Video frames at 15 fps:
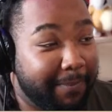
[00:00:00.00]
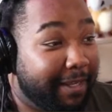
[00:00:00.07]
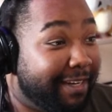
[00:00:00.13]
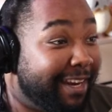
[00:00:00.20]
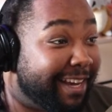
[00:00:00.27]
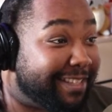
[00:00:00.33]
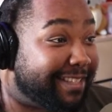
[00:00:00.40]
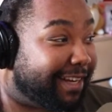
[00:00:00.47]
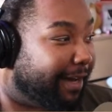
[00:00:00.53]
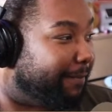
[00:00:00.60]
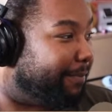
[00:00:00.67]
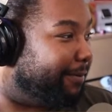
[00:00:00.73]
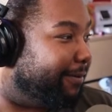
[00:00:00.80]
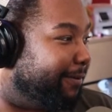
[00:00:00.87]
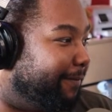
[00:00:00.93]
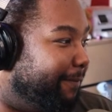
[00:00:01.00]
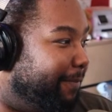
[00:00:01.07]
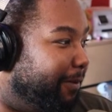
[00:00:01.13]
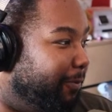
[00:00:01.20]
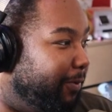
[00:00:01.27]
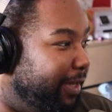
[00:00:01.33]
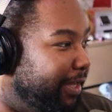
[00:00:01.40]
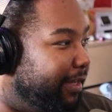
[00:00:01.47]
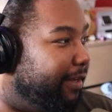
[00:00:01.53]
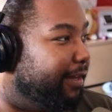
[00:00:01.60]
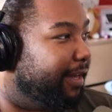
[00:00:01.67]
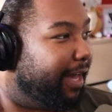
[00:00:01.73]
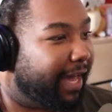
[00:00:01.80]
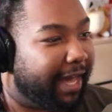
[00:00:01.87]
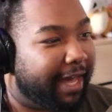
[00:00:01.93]
Next up, we
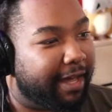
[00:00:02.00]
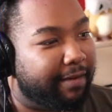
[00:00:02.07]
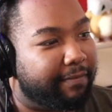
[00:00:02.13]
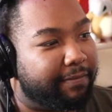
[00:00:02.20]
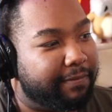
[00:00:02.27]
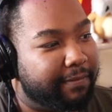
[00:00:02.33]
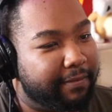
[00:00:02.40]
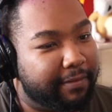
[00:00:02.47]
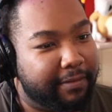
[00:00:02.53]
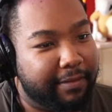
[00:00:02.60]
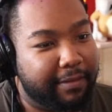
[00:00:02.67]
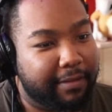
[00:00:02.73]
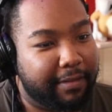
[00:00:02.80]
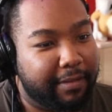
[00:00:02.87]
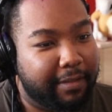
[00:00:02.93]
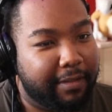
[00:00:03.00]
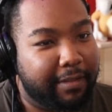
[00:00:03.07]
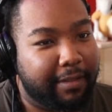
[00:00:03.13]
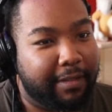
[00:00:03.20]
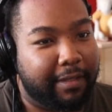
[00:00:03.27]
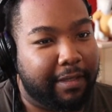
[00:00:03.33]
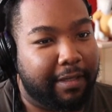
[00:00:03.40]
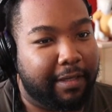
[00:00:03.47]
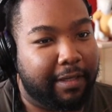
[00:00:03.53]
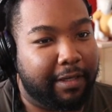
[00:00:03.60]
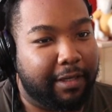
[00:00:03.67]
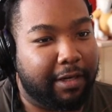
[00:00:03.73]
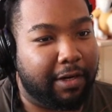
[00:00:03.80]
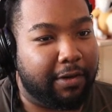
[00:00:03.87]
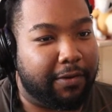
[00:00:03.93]
have
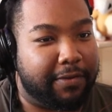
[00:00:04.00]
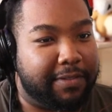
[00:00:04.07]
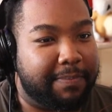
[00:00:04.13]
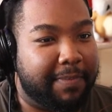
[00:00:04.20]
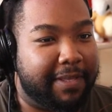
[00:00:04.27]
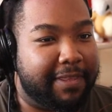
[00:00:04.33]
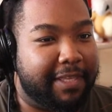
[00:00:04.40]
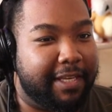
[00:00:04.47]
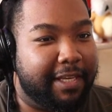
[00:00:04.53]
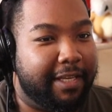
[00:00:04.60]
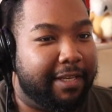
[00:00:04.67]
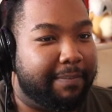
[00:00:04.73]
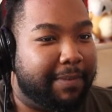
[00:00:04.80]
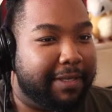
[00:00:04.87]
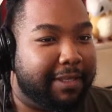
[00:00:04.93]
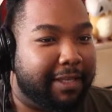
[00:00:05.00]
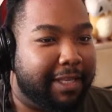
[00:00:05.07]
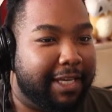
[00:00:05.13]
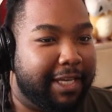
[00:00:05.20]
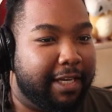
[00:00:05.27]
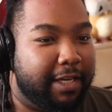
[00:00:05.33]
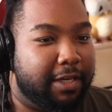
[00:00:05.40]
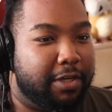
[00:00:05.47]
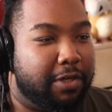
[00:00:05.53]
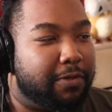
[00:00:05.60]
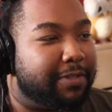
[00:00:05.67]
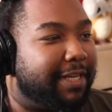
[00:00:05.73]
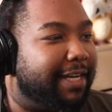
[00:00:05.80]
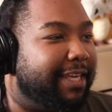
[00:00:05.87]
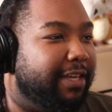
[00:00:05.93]
Girls Monthly
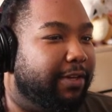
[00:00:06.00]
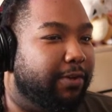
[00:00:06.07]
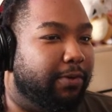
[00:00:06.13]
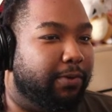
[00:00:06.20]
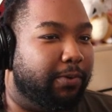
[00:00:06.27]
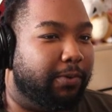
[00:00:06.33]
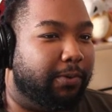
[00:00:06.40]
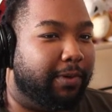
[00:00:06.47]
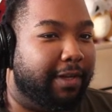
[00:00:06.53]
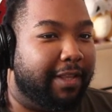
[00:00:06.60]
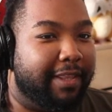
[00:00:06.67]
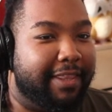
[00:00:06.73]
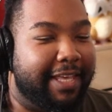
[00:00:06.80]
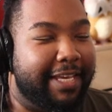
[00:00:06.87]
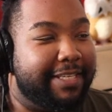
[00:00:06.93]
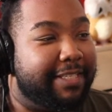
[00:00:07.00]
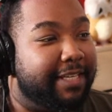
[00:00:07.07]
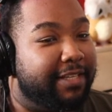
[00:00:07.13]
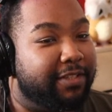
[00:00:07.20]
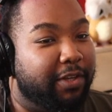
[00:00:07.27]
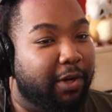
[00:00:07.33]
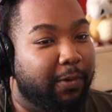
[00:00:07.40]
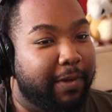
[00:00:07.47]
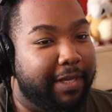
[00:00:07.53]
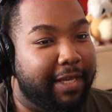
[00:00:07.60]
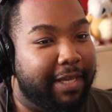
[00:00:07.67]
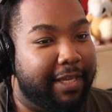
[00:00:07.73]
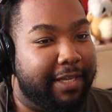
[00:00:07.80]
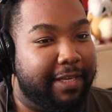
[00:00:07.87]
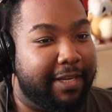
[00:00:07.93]
Nozaki-kun. This is going
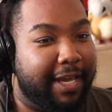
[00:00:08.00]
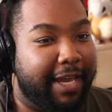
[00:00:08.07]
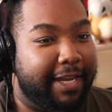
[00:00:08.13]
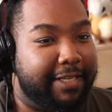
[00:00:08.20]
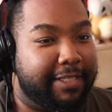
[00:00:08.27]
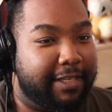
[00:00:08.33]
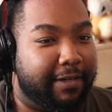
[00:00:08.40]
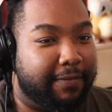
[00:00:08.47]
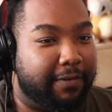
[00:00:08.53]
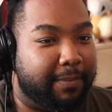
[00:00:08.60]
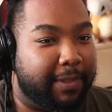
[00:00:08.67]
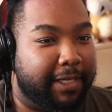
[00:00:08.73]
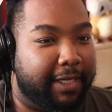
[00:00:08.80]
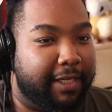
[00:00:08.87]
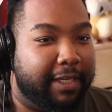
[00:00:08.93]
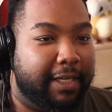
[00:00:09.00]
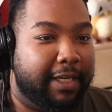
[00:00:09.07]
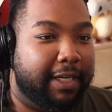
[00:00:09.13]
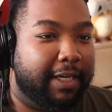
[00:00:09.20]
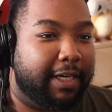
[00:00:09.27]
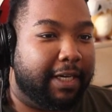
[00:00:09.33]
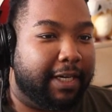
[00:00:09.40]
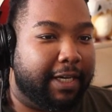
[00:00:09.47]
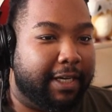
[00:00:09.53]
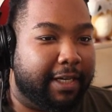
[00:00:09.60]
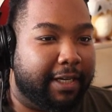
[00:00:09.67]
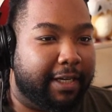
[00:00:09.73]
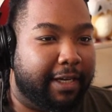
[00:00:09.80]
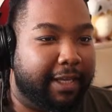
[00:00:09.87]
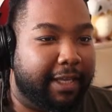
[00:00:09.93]
in A tier for me.
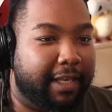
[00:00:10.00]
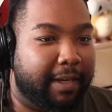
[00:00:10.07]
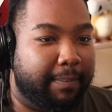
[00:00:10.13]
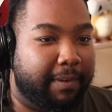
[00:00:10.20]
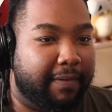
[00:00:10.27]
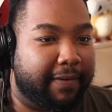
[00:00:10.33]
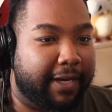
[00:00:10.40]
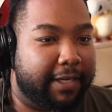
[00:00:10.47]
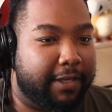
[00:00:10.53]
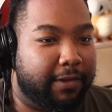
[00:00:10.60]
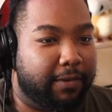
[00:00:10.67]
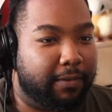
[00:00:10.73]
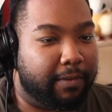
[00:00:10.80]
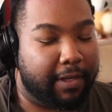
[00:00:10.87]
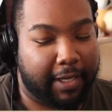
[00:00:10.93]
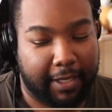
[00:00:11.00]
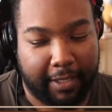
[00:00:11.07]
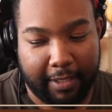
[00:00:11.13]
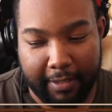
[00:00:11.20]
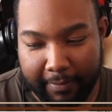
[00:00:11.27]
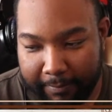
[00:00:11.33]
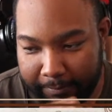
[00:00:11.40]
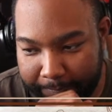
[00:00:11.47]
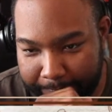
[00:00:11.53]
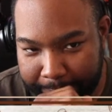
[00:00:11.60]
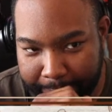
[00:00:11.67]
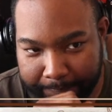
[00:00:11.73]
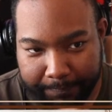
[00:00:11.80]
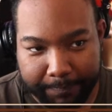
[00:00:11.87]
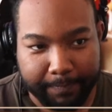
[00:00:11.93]
Again, above Haikyuu.
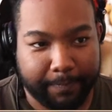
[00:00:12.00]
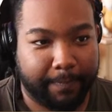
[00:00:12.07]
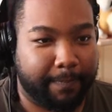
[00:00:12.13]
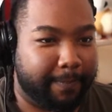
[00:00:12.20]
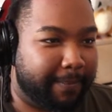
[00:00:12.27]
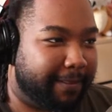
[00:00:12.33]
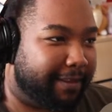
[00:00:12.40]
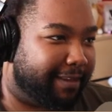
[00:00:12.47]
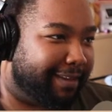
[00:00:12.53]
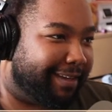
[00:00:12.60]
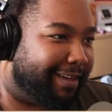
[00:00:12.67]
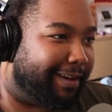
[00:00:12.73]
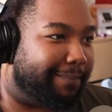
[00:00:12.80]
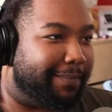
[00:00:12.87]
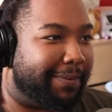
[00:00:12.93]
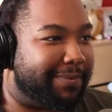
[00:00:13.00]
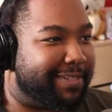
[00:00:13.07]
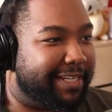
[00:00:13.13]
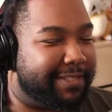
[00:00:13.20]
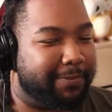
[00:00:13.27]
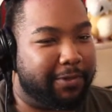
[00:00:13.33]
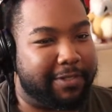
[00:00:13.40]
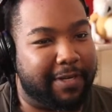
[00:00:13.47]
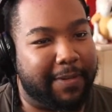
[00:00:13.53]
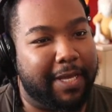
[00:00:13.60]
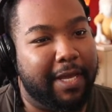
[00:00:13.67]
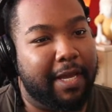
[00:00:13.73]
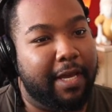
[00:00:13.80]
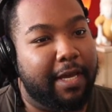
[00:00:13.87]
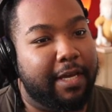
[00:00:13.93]
I'm just on sports now.
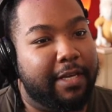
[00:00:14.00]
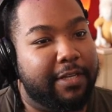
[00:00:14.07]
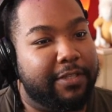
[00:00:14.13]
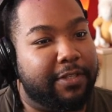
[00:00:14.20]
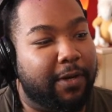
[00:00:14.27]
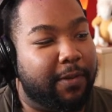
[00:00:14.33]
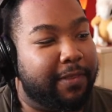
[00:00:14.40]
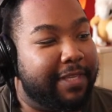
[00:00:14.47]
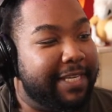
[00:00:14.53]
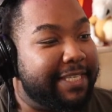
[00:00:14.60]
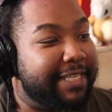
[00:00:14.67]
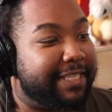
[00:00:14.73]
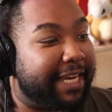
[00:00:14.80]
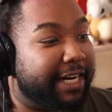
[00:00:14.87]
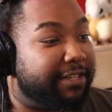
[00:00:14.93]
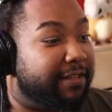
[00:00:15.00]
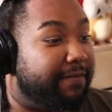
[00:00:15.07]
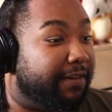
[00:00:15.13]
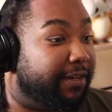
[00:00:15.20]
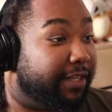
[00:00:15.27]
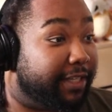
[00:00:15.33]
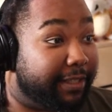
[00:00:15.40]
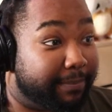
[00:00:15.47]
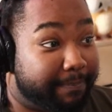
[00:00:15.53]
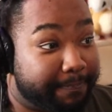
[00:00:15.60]
So this is actually very good.